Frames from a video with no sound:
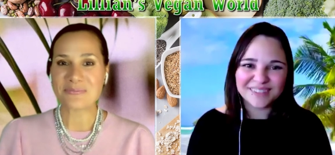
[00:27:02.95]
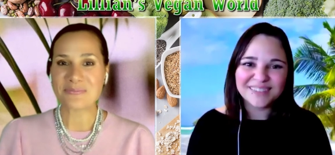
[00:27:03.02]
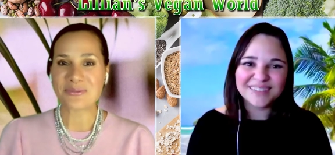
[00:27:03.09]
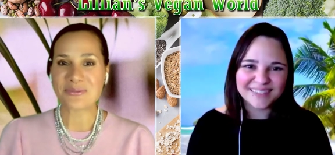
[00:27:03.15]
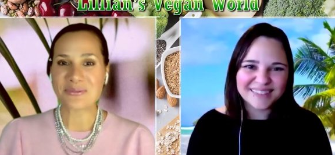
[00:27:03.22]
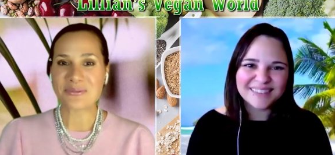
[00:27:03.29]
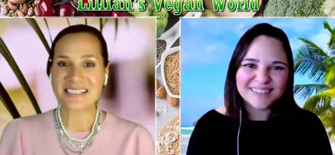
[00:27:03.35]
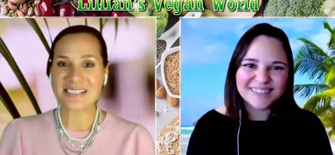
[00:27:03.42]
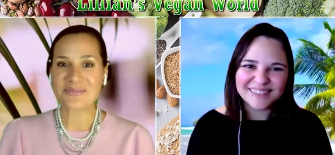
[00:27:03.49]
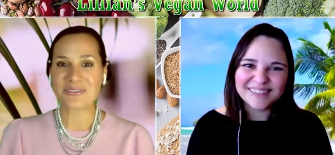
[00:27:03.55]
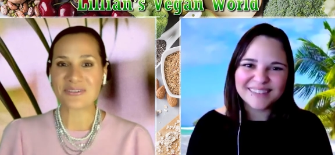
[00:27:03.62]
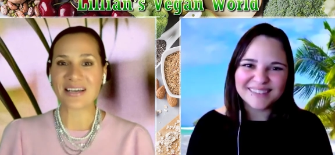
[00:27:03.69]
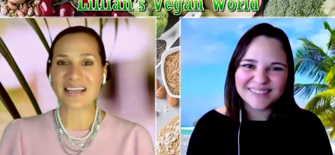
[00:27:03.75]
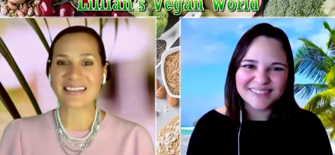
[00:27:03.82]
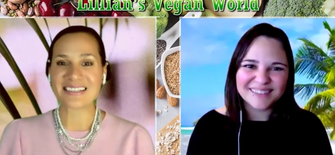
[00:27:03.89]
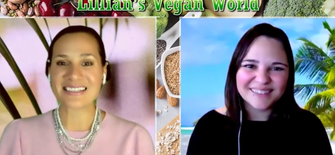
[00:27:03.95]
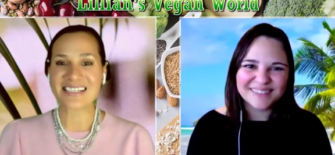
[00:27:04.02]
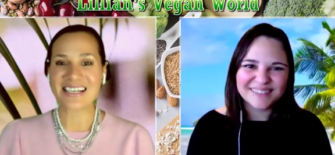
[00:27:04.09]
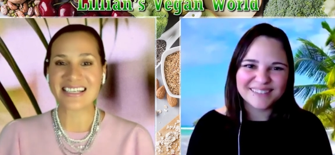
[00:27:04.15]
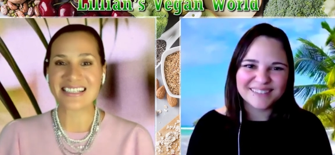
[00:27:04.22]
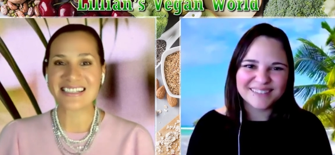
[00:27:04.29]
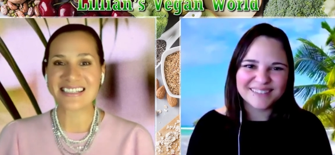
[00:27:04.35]
Speaker 1: some prezzies for
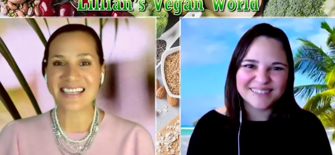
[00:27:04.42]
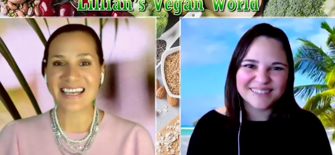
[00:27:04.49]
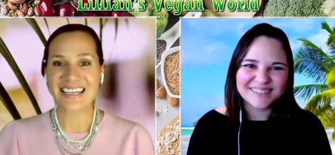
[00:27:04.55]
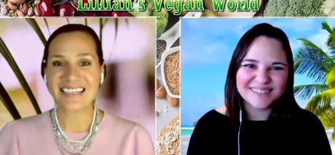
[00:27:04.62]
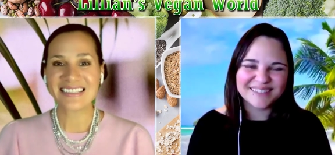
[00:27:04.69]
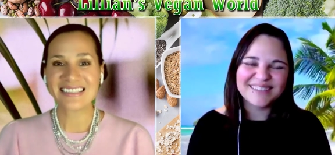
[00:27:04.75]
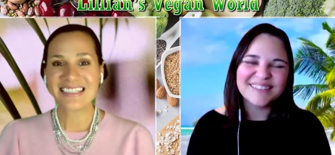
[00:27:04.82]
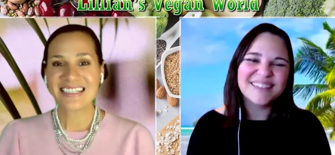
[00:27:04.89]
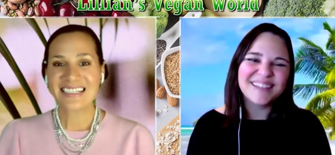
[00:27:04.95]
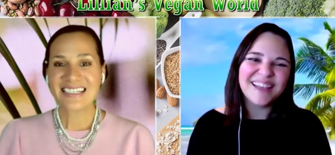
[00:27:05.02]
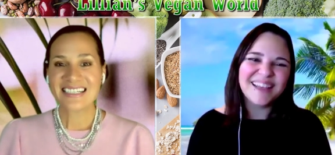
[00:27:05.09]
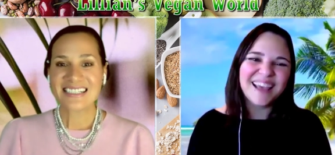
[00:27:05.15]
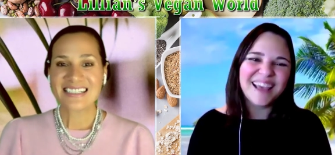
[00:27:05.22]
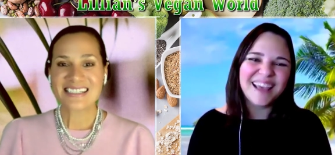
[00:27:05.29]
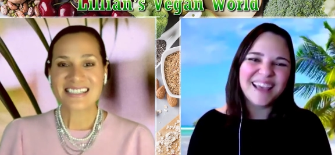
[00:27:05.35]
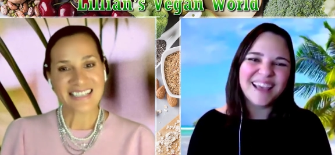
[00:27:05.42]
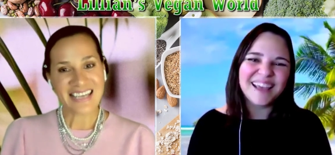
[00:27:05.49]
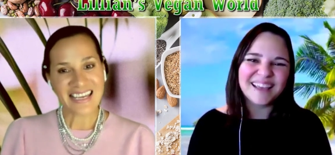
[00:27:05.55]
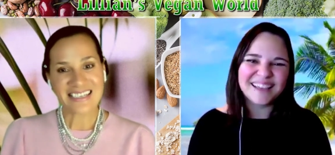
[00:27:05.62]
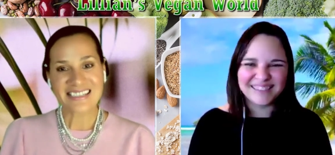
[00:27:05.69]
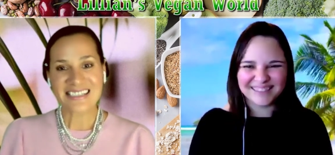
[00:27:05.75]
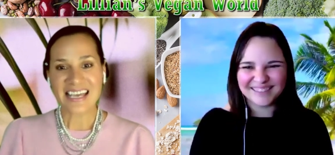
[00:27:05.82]
Valentine's Day. Hey.
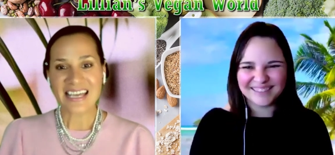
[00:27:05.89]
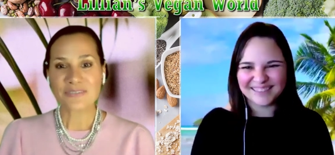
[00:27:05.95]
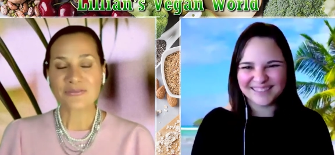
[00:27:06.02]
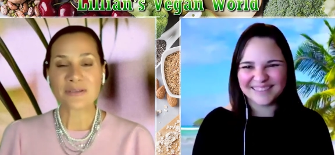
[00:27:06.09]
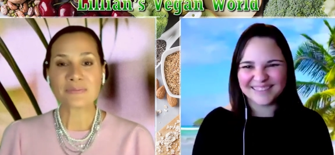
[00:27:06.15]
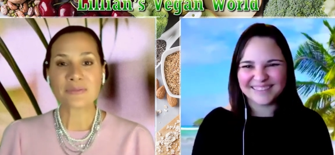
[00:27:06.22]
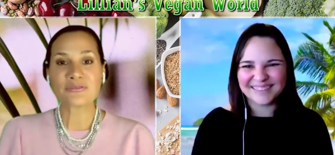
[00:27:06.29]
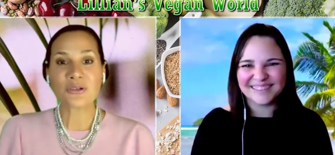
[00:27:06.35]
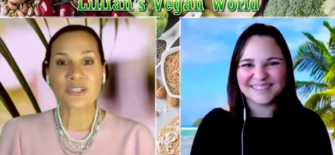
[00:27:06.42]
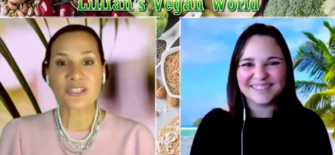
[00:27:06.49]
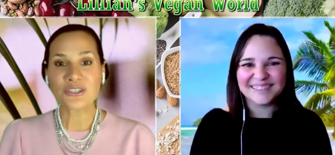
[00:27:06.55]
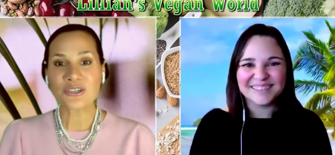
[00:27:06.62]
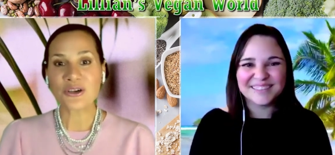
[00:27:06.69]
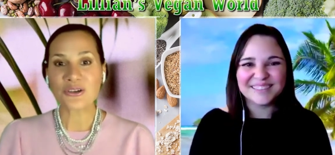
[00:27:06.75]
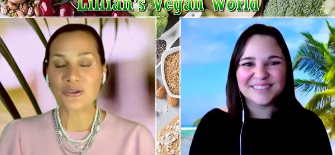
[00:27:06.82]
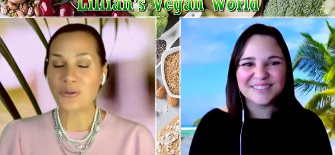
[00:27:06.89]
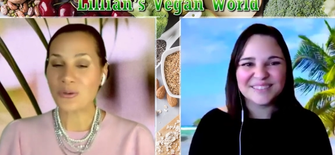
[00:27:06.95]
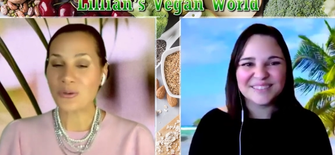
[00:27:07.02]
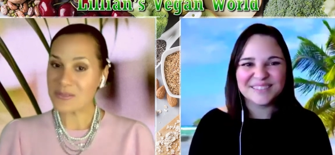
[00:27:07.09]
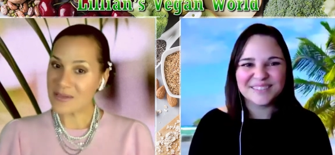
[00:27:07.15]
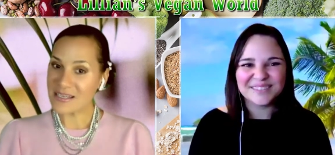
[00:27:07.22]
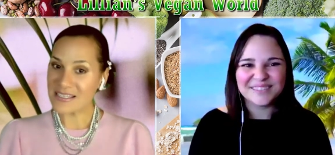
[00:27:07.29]
Stay safe. And before you go, a
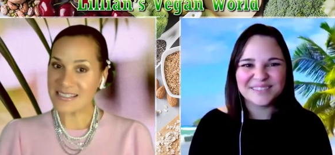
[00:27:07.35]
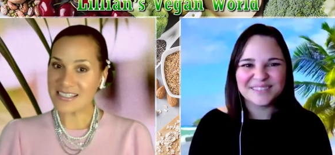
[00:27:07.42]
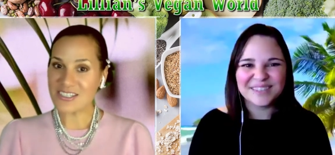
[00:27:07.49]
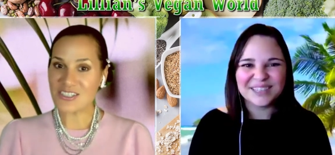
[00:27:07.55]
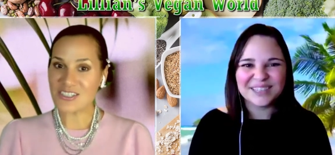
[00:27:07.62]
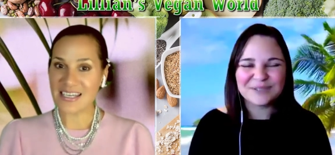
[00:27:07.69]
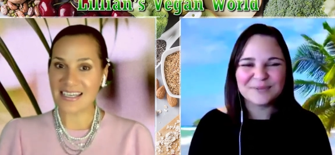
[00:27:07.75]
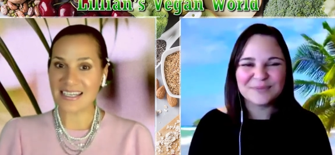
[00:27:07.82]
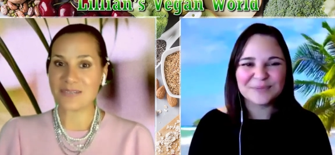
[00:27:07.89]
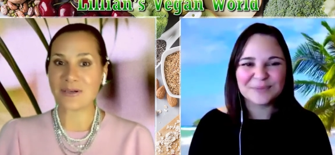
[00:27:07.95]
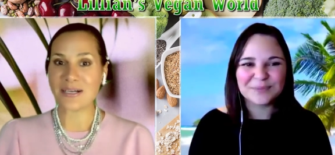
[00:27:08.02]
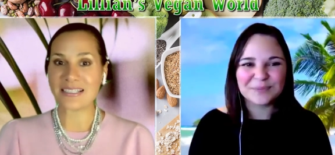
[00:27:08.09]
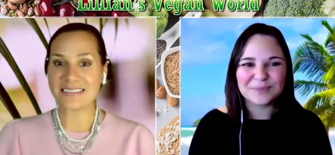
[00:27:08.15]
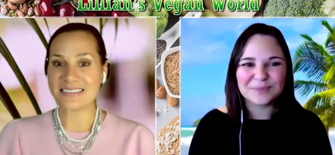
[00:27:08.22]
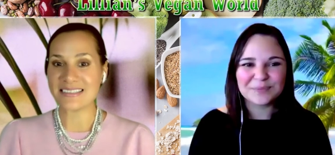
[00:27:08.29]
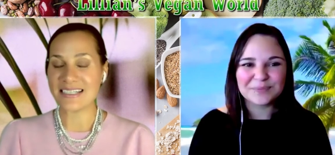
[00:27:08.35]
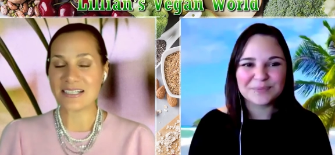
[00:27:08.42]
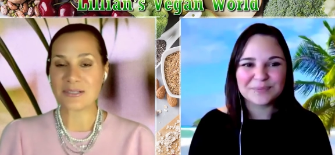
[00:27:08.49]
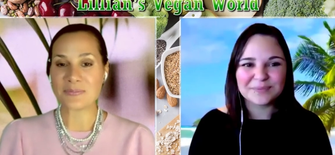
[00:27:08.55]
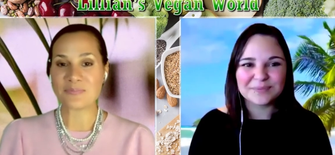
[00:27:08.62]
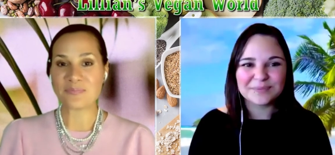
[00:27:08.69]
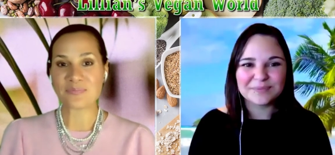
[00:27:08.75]
quick message to anyone,
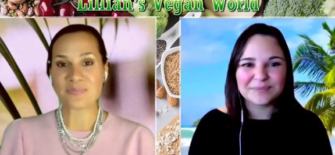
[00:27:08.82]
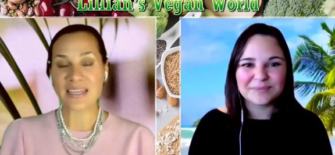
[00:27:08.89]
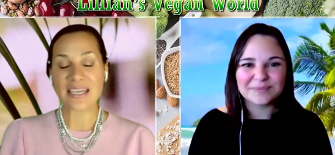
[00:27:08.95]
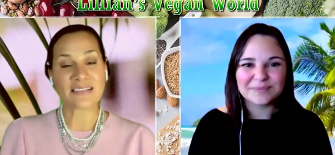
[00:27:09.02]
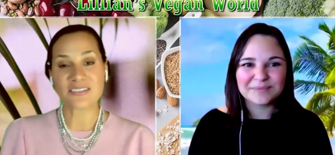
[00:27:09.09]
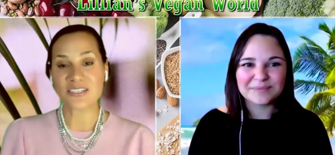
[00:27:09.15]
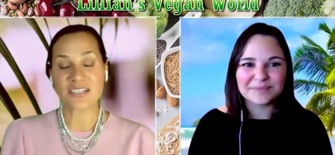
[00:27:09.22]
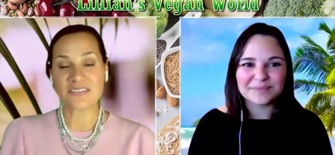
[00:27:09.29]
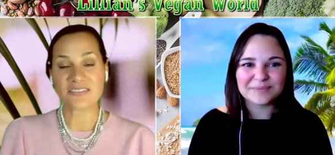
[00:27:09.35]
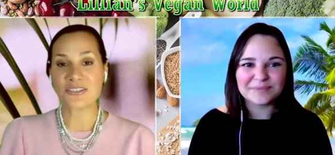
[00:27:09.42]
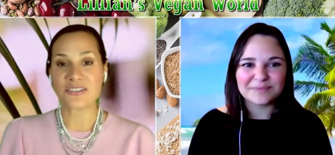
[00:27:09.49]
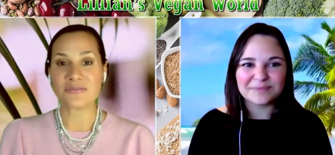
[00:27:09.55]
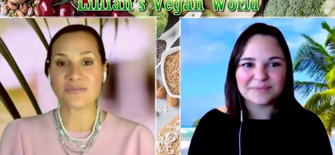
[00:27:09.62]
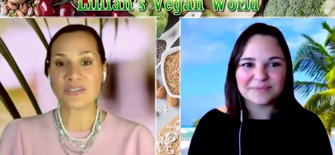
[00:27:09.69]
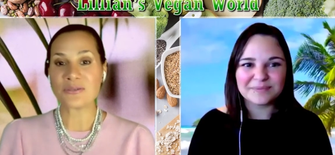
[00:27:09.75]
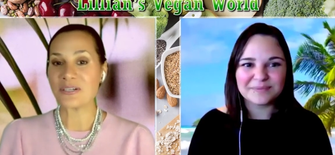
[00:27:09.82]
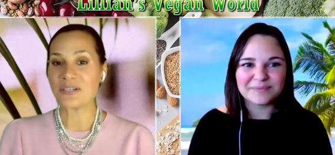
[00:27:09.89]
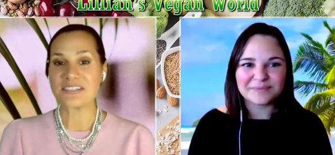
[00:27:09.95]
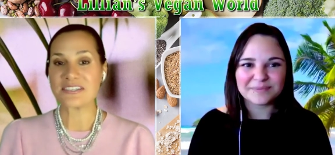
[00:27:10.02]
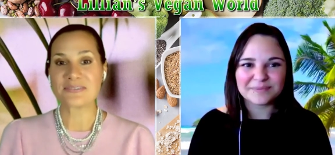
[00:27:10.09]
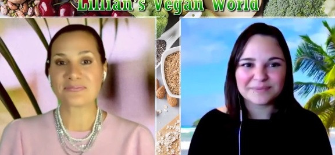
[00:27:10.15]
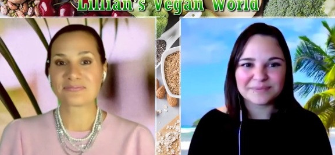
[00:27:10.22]
um, eh, to, to the
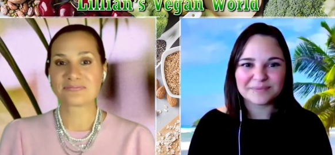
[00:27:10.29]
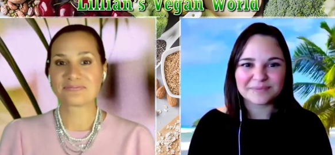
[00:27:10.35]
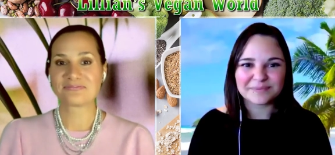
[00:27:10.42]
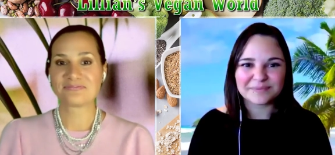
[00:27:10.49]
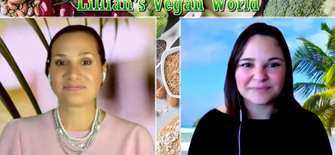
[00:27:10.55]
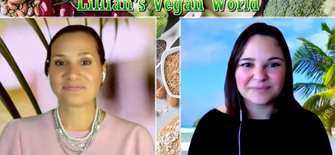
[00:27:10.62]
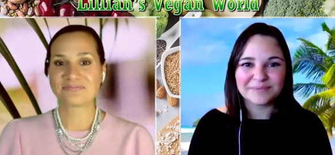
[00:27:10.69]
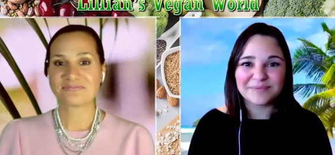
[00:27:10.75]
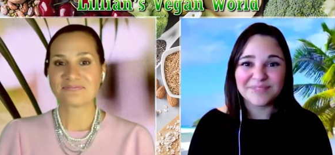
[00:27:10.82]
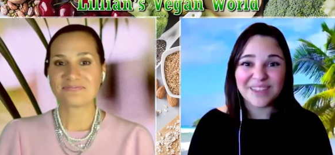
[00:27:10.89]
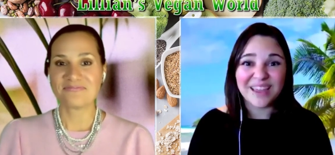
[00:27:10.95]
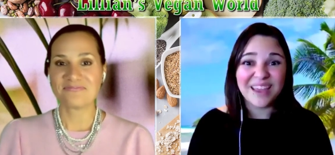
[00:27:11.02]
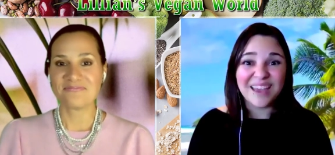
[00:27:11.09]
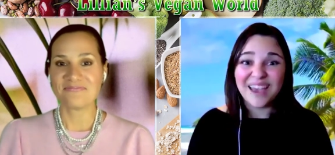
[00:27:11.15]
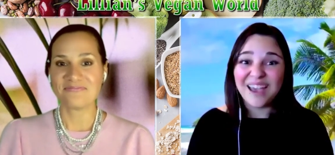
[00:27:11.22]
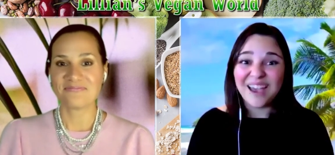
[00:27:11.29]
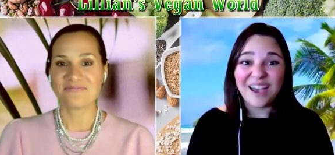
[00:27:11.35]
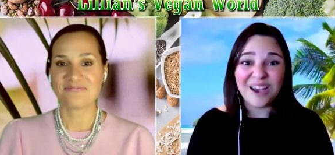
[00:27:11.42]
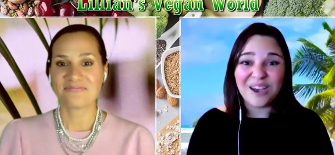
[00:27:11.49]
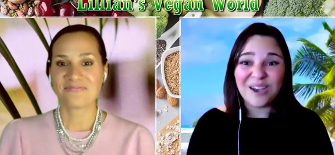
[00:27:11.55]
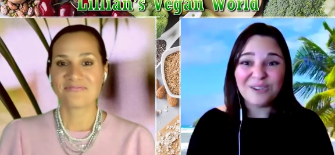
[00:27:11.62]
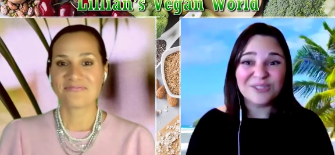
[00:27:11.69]
viewers
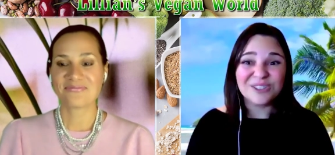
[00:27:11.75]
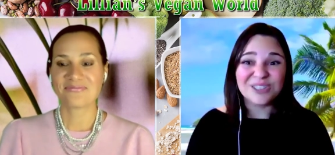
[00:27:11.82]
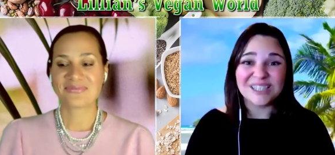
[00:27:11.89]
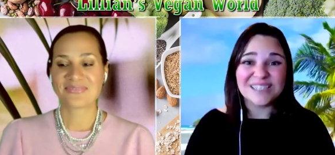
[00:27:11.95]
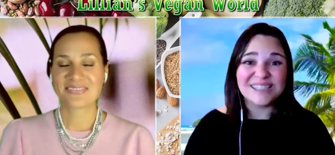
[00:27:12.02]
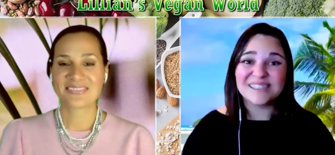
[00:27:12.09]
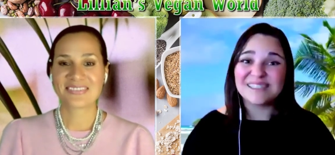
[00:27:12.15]
Speaker 2: oh, just